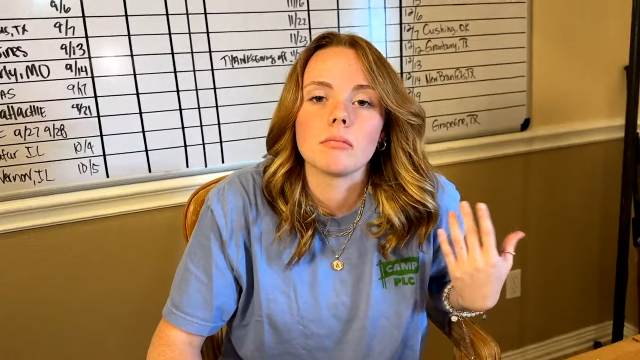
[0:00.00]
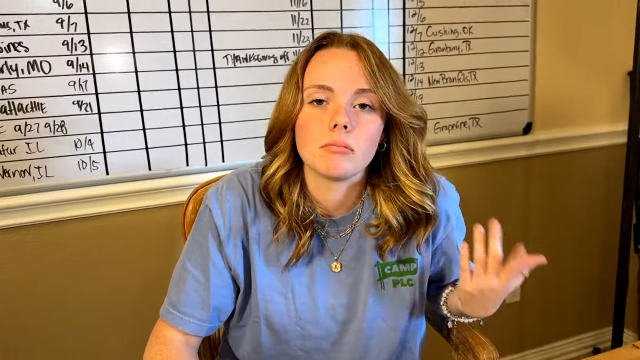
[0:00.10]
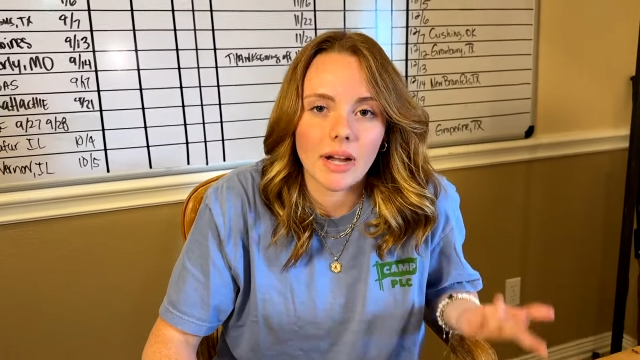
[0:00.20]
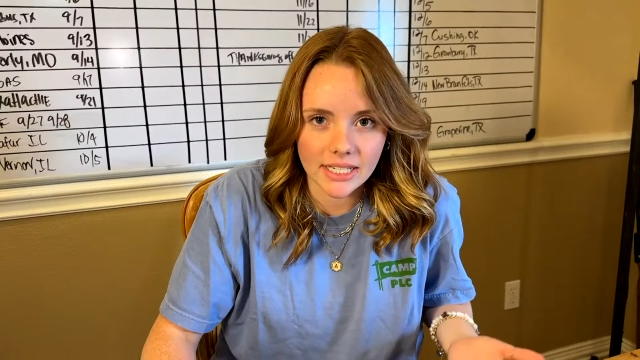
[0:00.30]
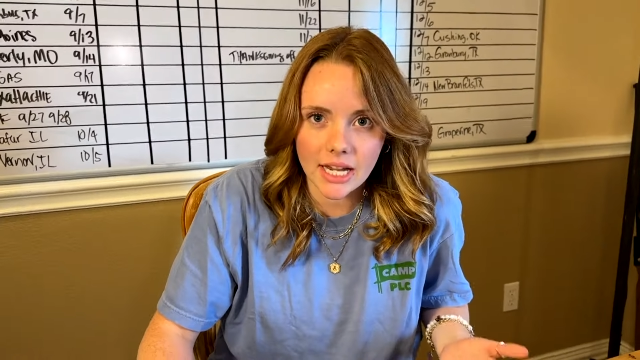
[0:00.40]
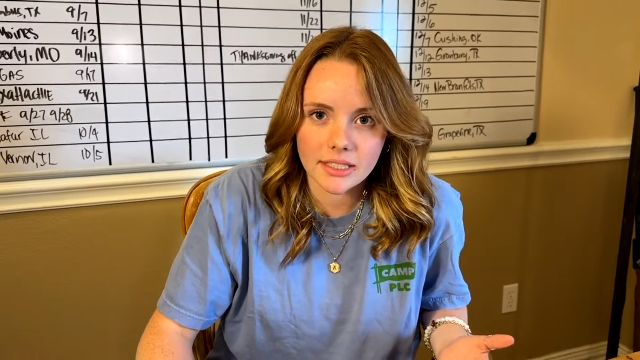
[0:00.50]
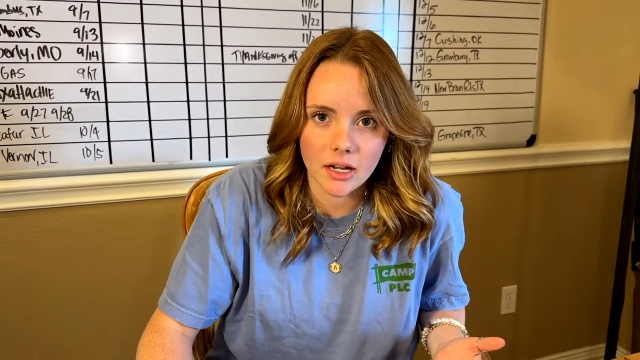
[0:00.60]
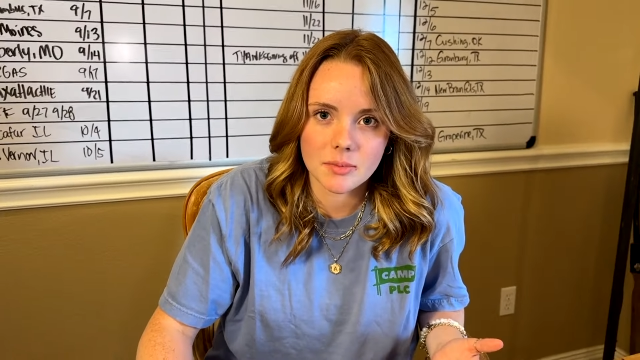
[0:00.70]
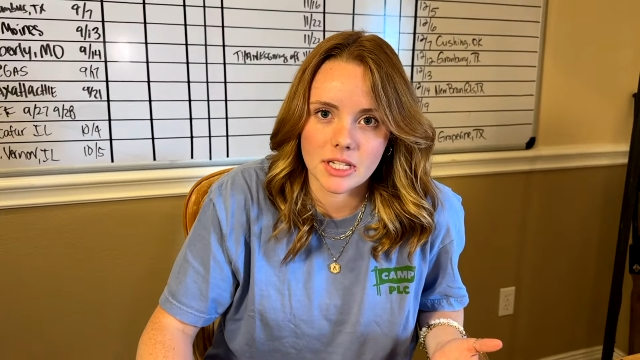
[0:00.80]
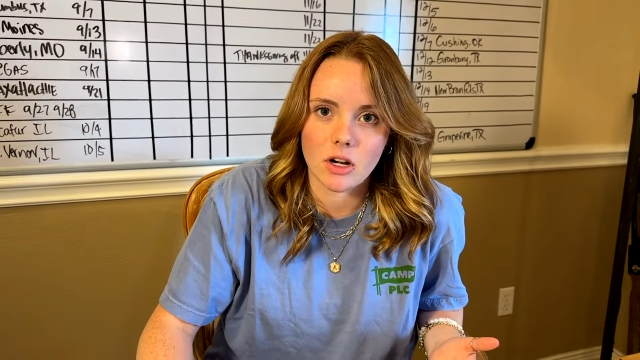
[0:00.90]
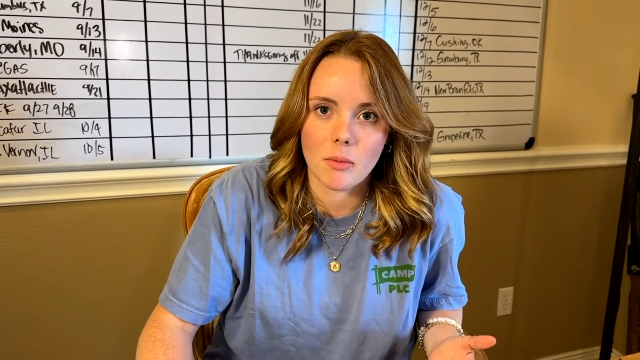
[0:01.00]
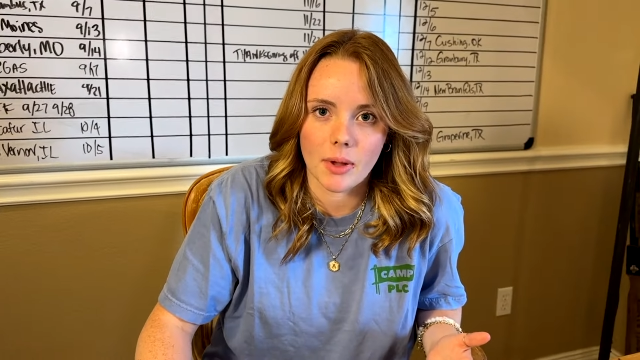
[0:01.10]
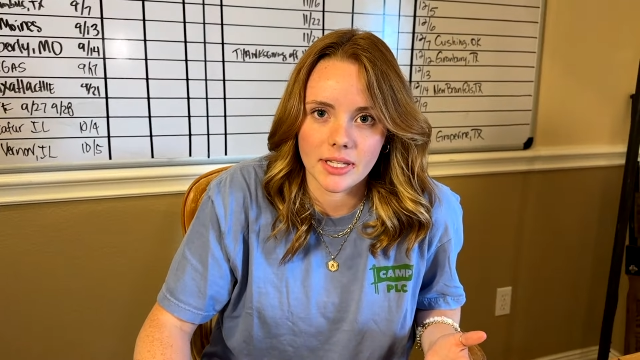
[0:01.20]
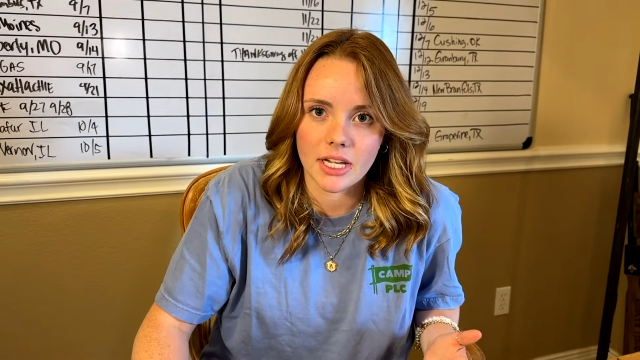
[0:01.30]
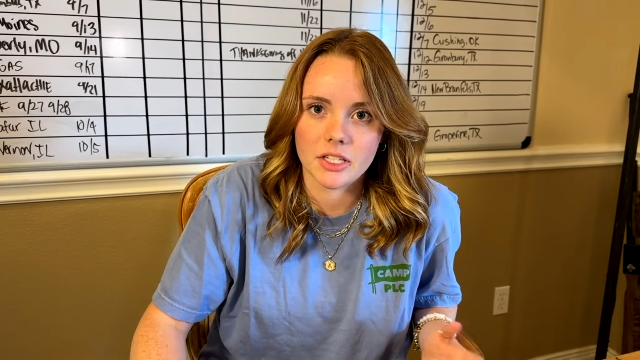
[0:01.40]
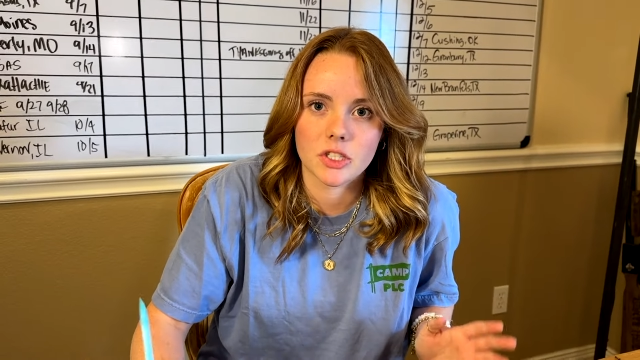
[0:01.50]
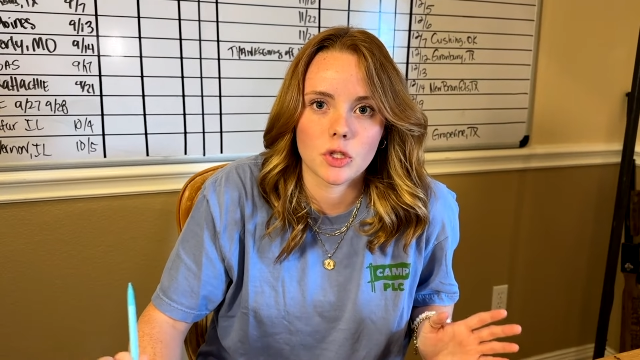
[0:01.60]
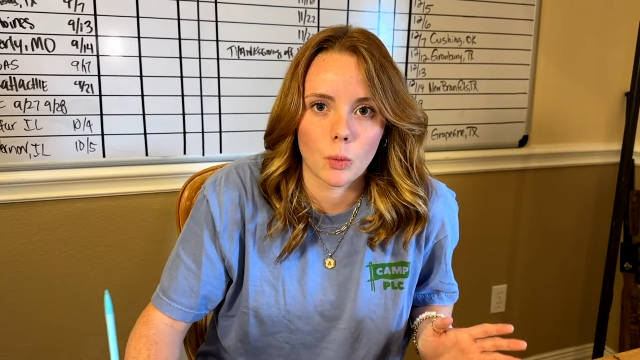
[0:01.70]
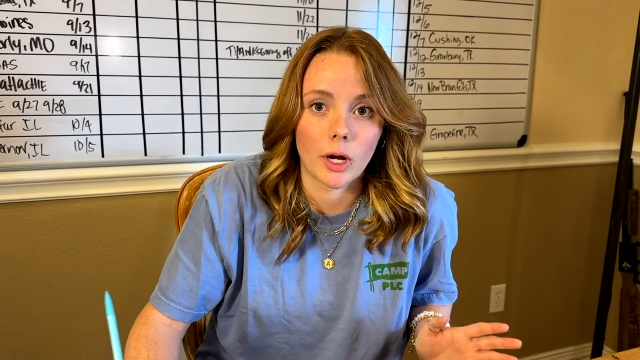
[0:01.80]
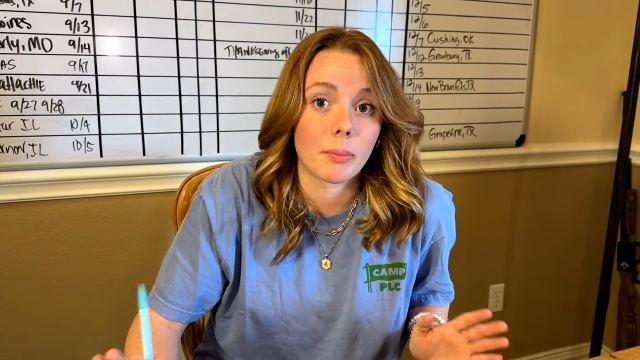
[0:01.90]
My dad comes in on Mondays
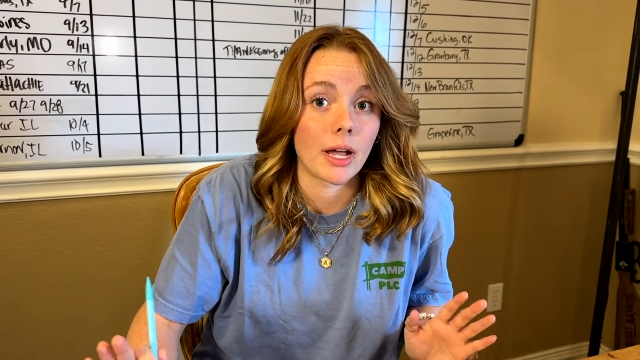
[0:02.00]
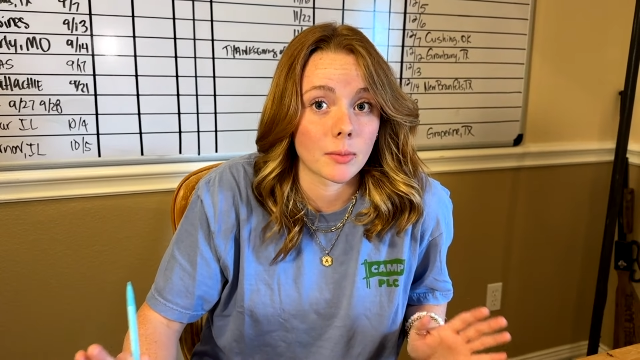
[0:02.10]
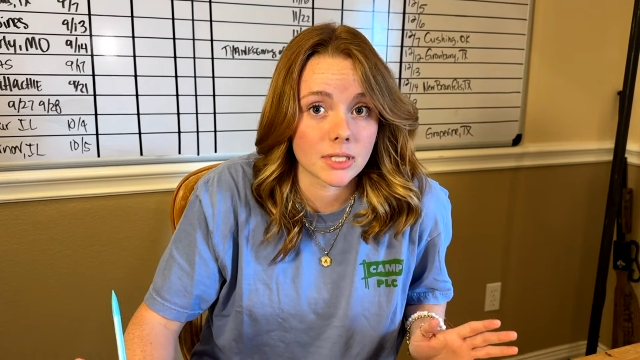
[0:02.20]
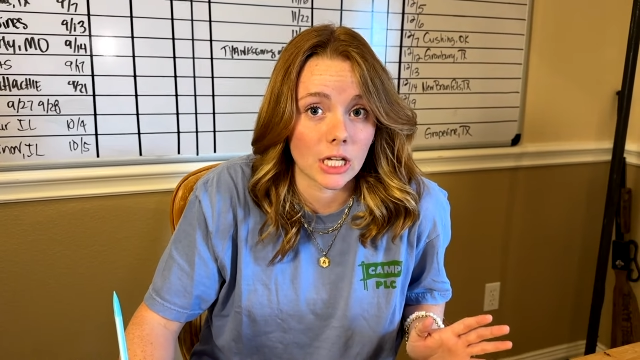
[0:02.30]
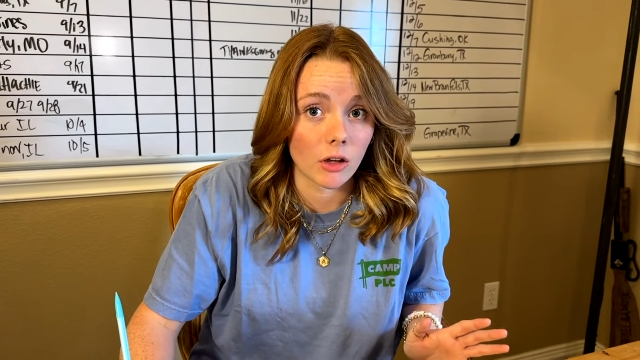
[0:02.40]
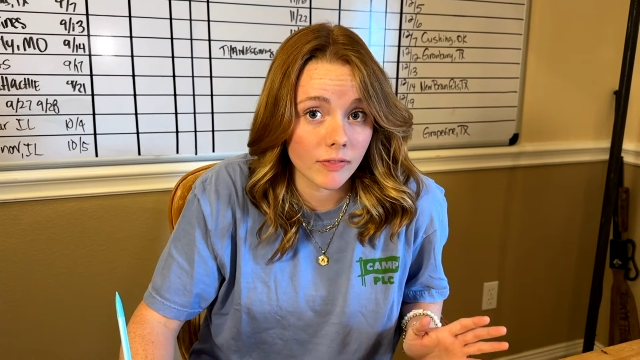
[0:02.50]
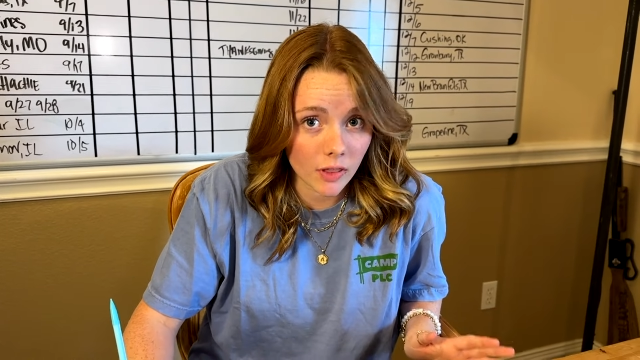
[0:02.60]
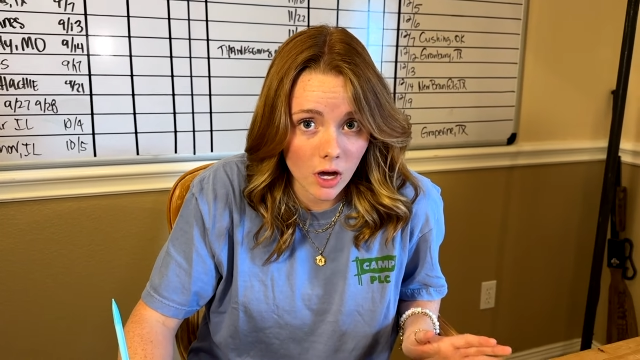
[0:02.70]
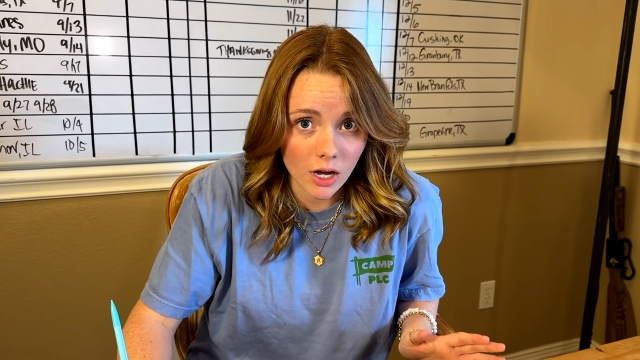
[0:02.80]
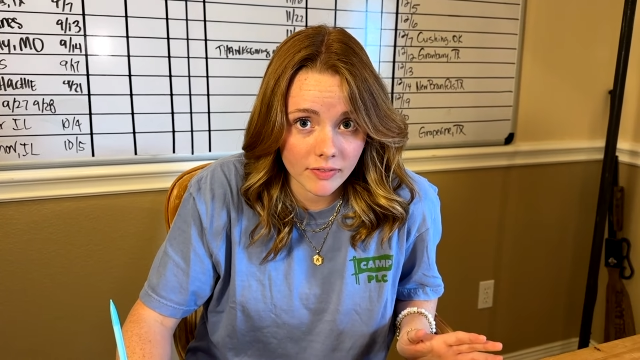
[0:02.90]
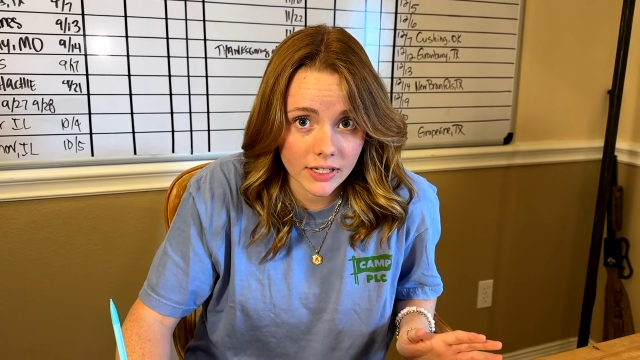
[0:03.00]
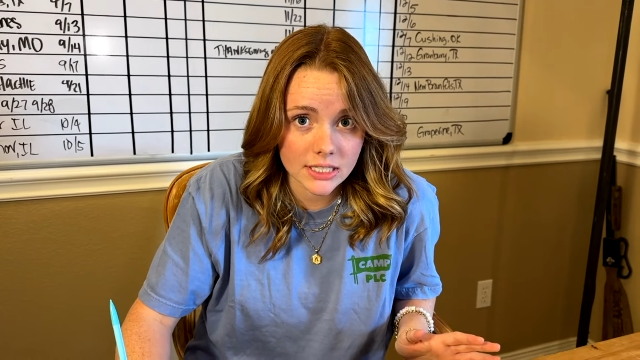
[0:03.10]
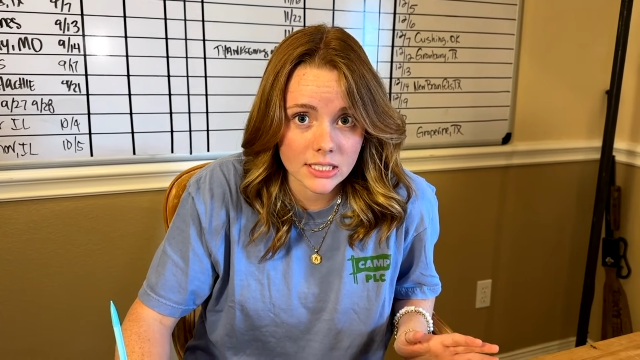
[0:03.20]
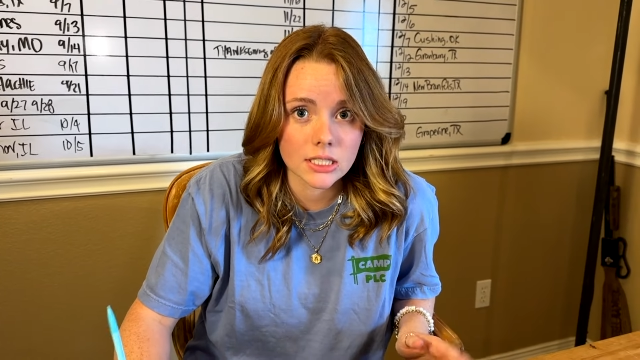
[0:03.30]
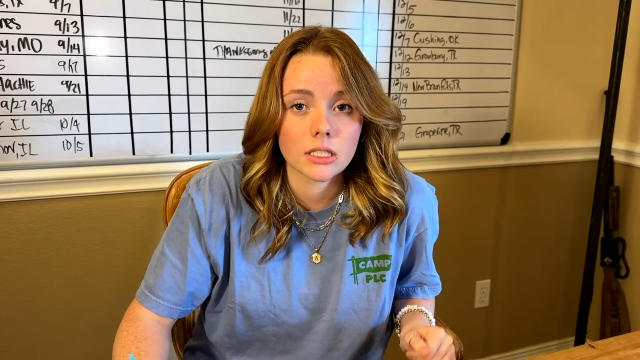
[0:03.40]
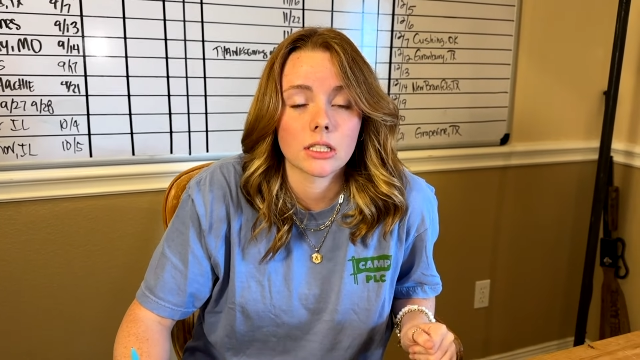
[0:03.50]
to work by himself in the office.